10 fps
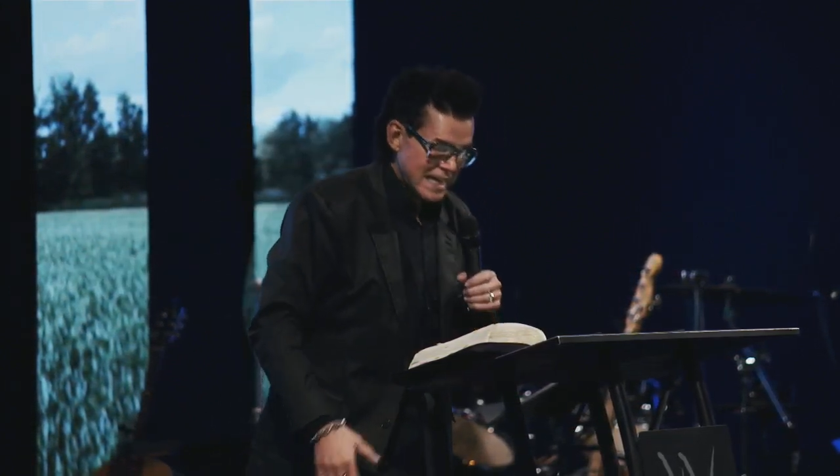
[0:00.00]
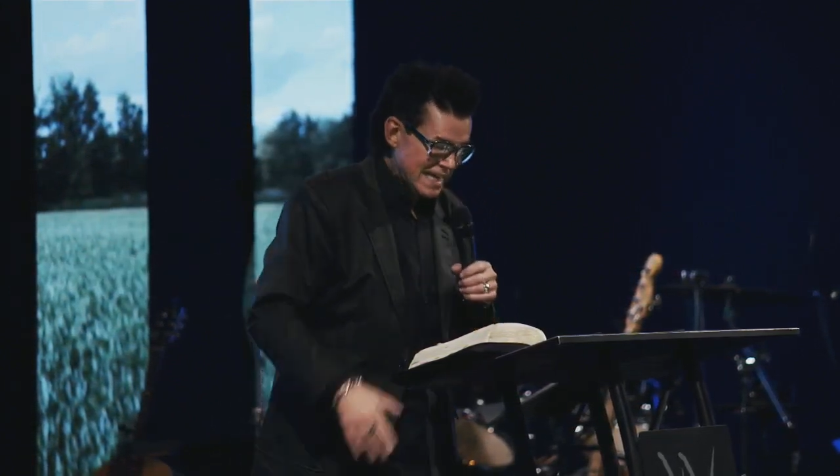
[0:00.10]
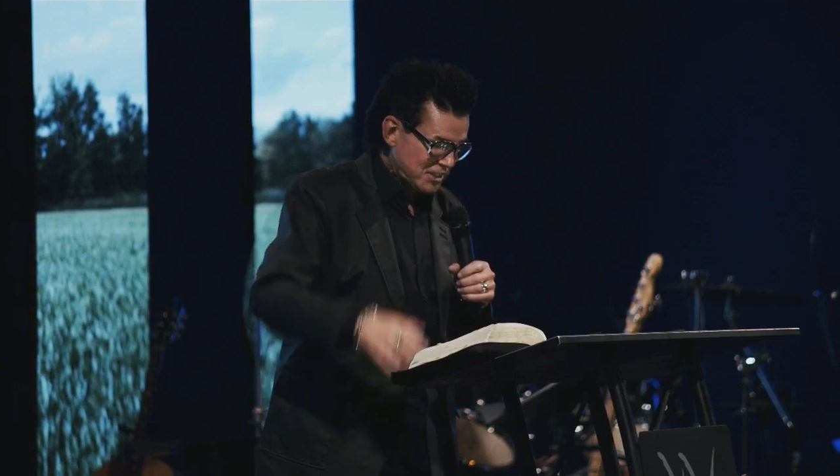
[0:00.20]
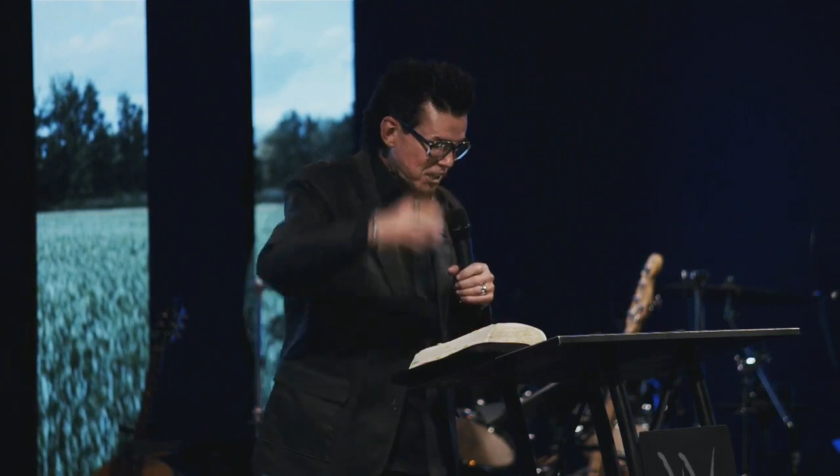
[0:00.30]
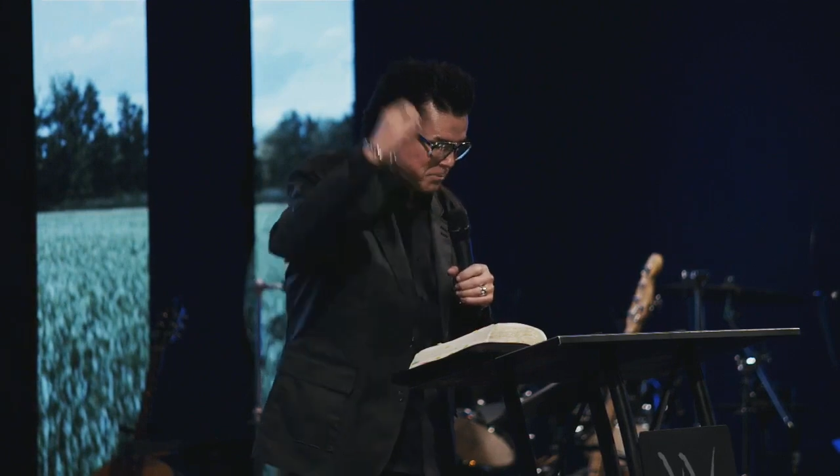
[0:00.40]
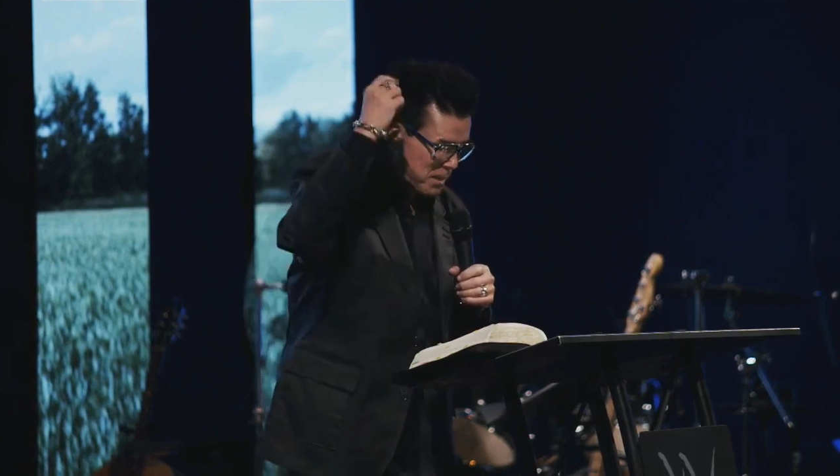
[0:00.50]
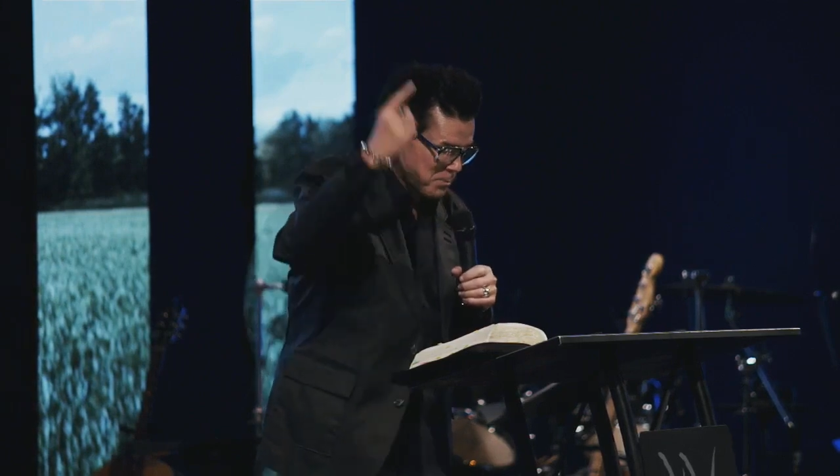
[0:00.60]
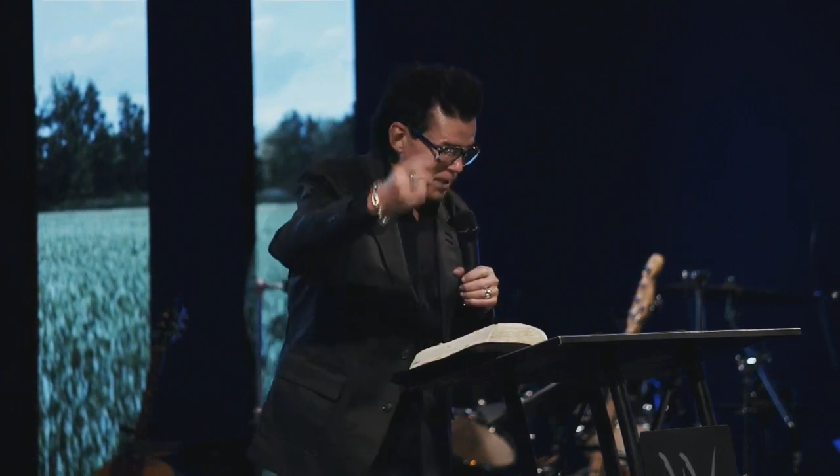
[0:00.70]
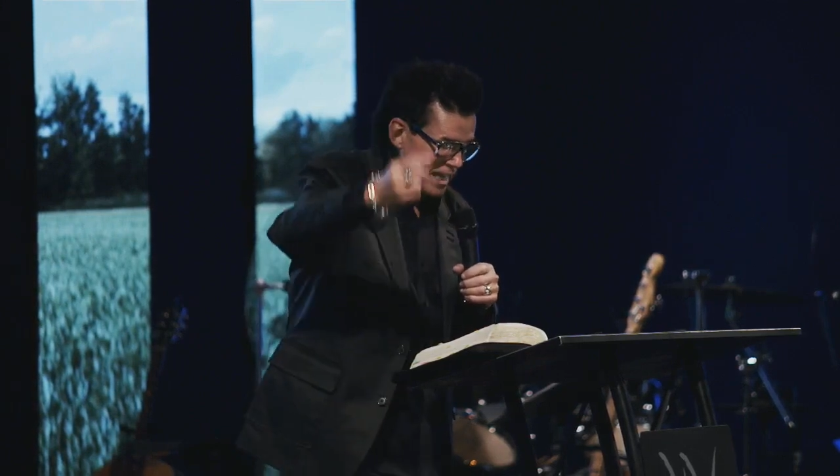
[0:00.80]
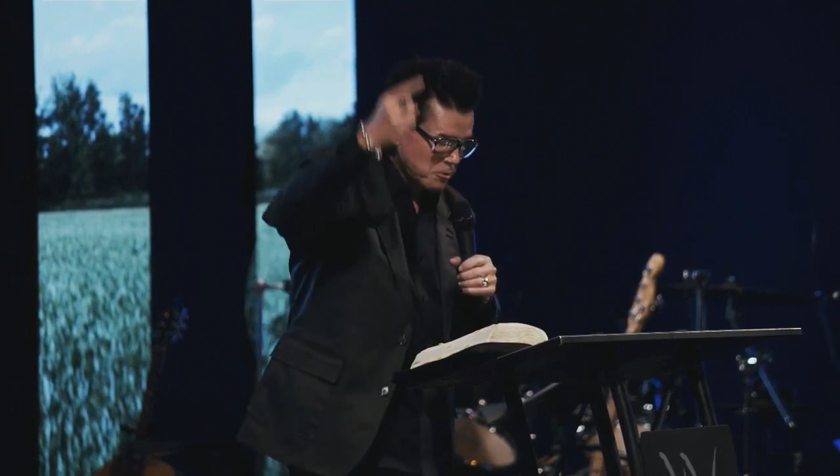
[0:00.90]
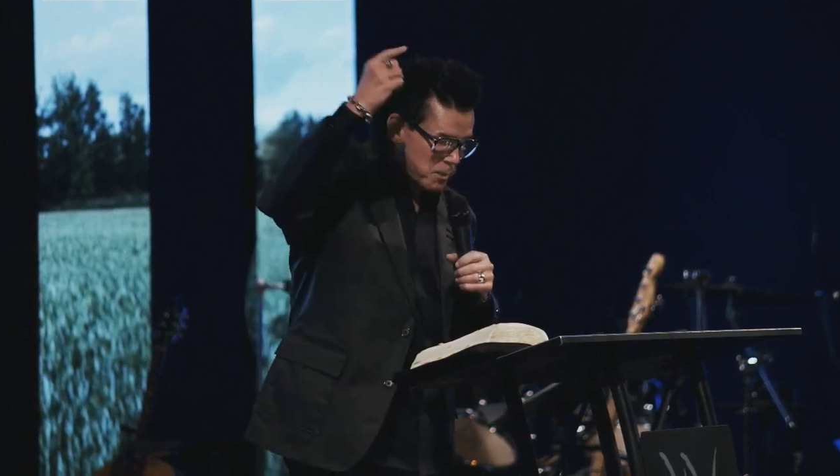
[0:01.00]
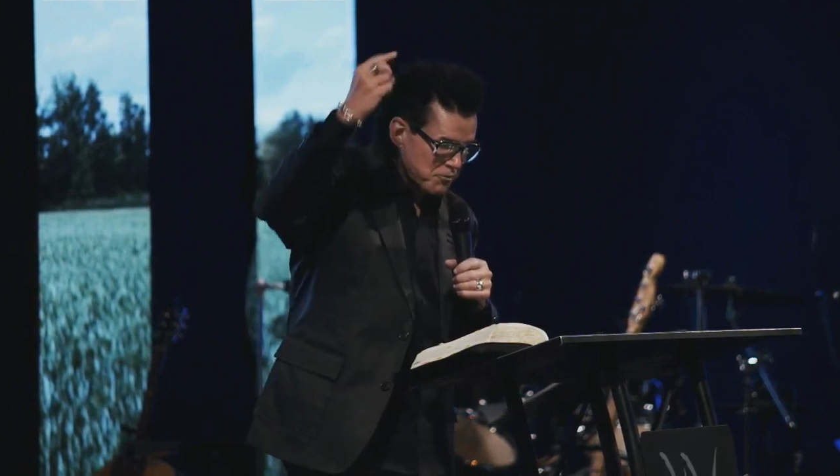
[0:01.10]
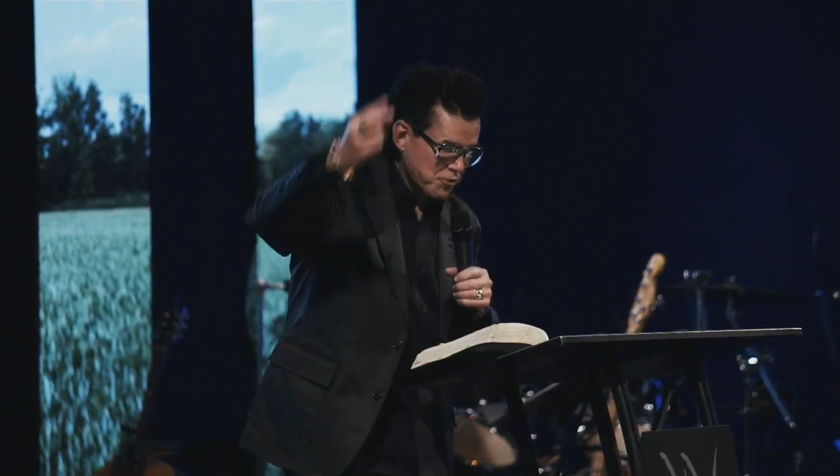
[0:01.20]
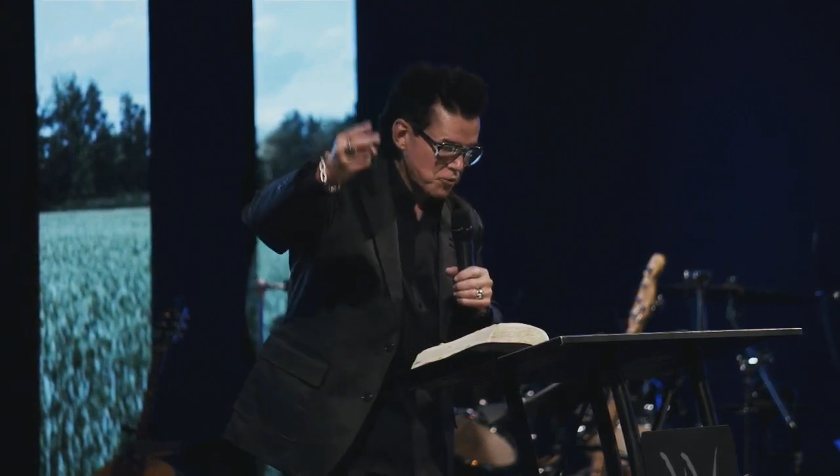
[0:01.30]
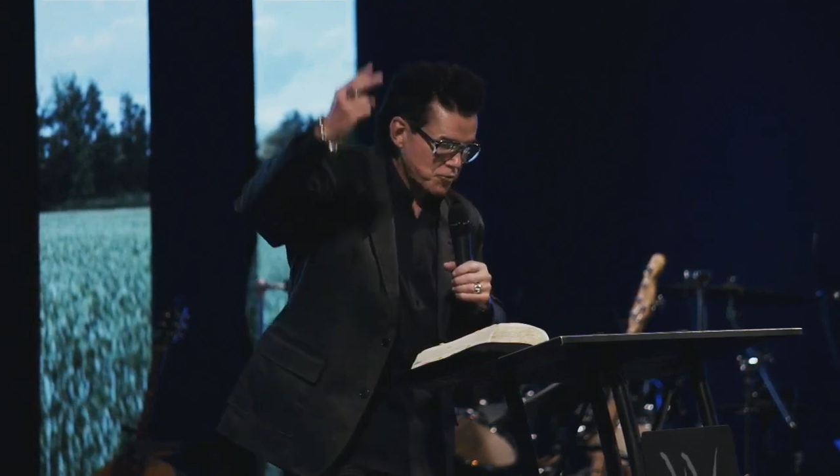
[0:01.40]
He said, Be blessed,
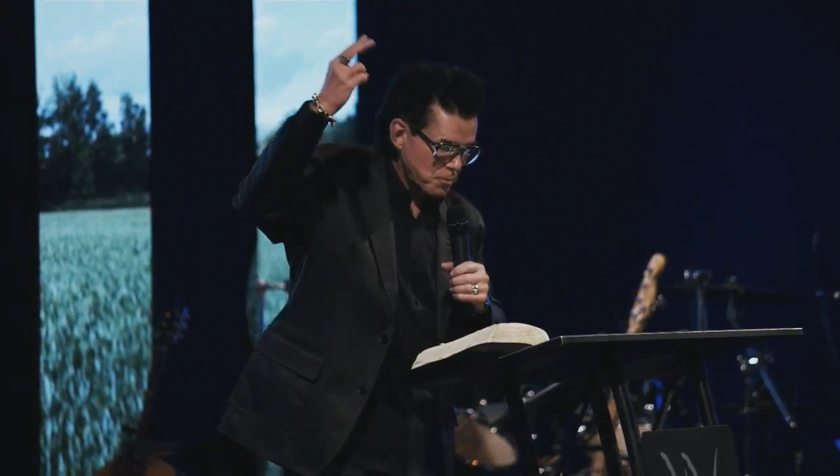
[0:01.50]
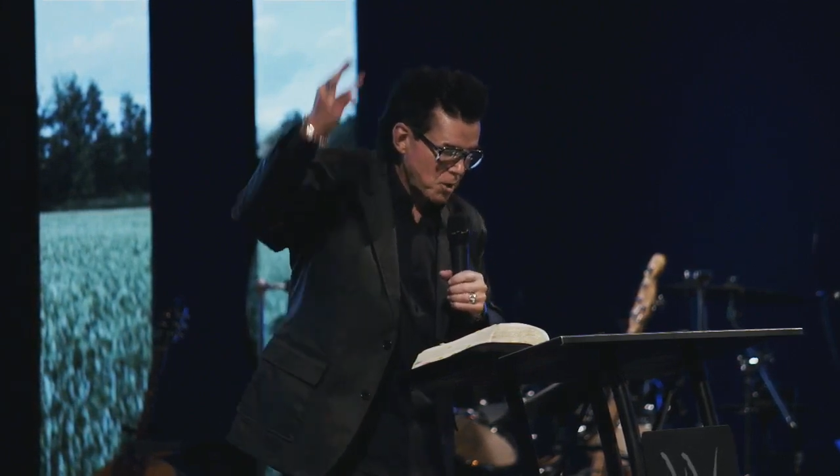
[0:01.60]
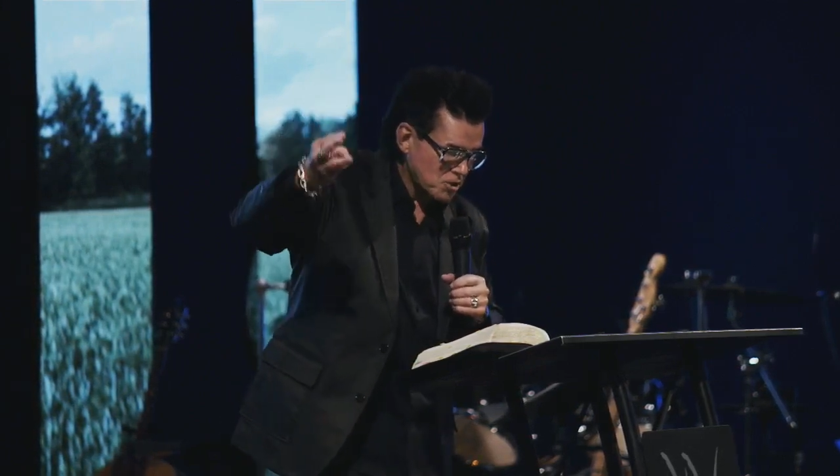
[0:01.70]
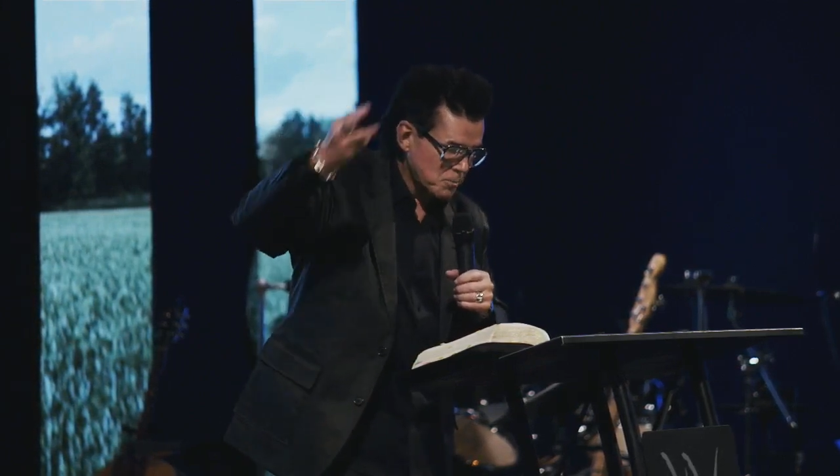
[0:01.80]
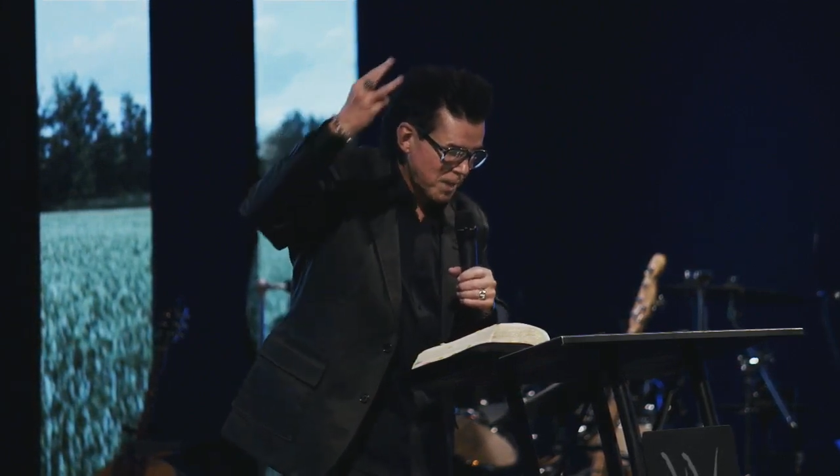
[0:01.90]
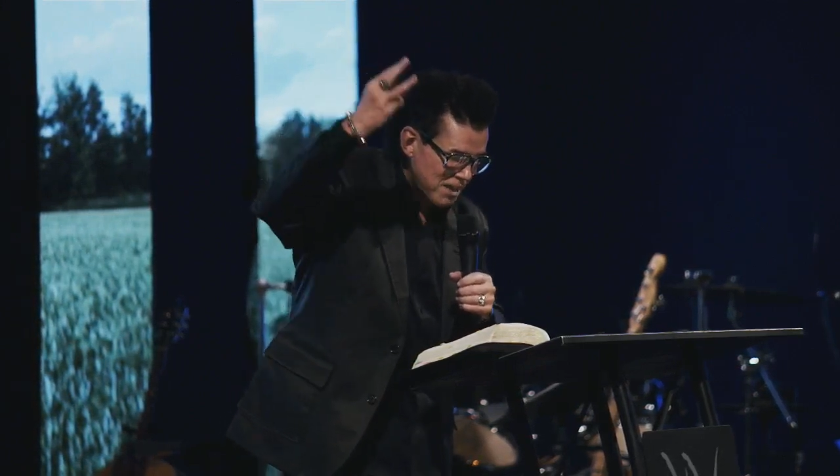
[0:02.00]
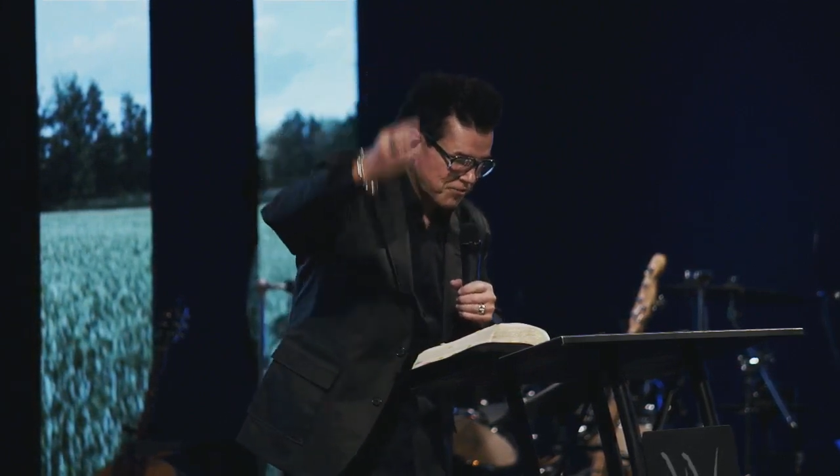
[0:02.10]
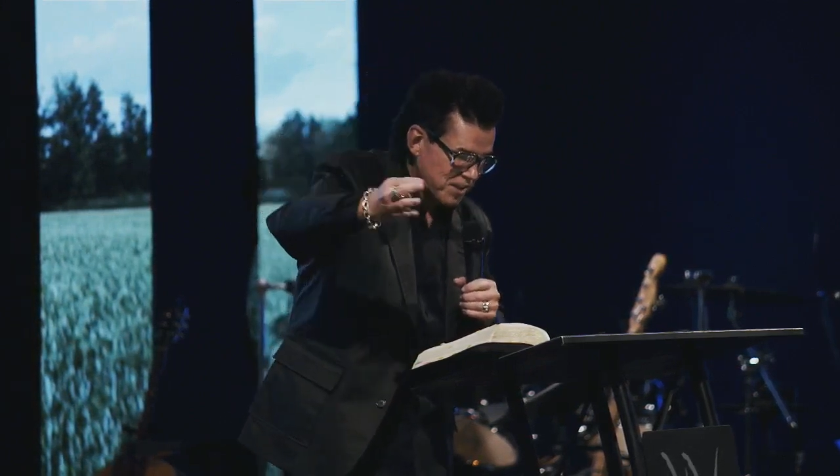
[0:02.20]
be fruitful, multiply,